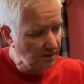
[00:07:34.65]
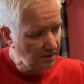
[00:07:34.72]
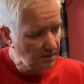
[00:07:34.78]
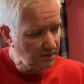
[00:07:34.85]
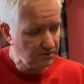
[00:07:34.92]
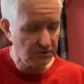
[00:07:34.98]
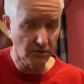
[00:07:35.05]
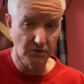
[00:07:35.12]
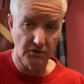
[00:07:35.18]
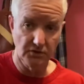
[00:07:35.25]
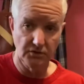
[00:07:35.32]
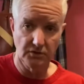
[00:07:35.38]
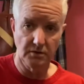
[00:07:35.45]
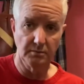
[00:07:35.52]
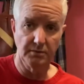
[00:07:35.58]
so that you
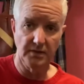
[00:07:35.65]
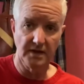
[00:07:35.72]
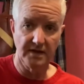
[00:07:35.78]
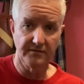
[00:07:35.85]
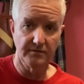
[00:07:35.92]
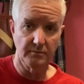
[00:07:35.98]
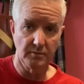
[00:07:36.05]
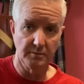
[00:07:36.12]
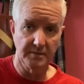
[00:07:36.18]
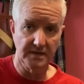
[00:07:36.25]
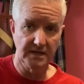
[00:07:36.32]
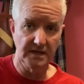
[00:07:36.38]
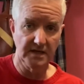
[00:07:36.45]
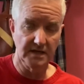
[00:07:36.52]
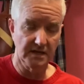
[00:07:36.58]
can play it from the
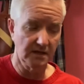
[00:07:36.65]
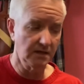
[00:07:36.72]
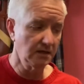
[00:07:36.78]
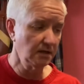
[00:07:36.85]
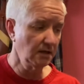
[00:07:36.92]
beginning